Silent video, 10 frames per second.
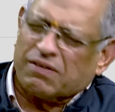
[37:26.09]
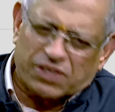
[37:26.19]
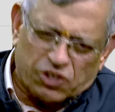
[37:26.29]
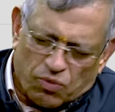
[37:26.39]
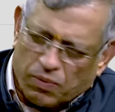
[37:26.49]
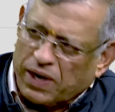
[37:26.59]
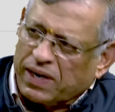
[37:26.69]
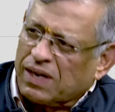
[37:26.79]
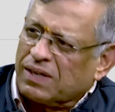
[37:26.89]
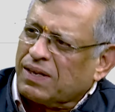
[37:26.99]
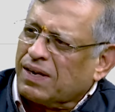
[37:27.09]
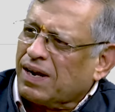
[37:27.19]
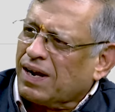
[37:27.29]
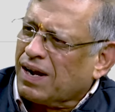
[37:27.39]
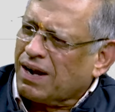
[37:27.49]
our geopolitical
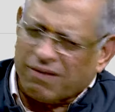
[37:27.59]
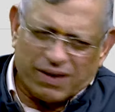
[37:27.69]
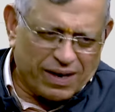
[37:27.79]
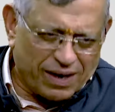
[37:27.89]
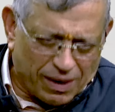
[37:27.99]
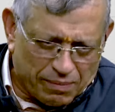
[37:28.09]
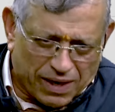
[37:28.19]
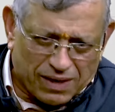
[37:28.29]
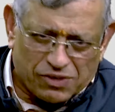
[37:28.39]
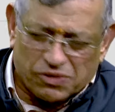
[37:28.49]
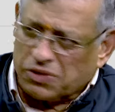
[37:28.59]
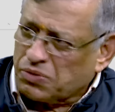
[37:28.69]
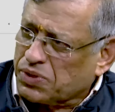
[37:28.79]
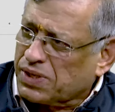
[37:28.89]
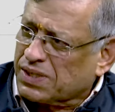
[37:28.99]
thinking, our academic
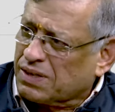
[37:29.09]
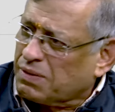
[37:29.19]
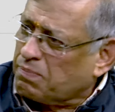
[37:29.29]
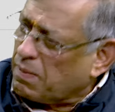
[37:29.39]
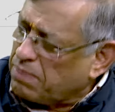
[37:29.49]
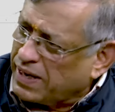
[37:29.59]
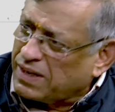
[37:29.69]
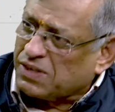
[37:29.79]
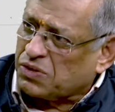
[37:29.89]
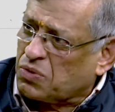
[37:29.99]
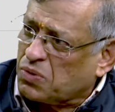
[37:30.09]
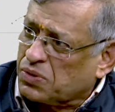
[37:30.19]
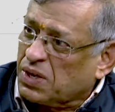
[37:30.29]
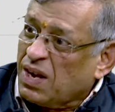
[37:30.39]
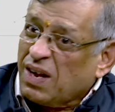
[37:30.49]
institutions, our public discourse